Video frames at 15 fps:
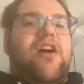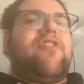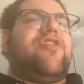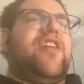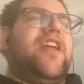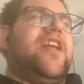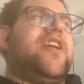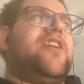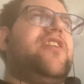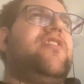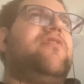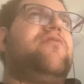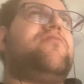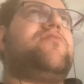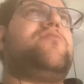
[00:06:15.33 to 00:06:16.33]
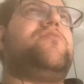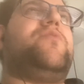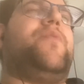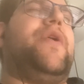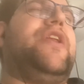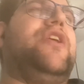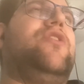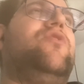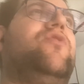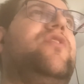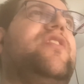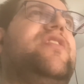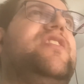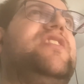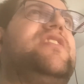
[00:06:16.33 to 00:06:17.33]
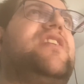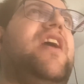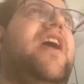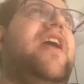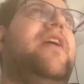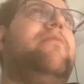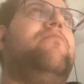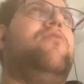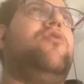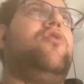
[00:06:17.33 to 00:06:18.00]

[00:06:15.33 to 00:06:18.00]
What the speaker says: I think when you look at this game,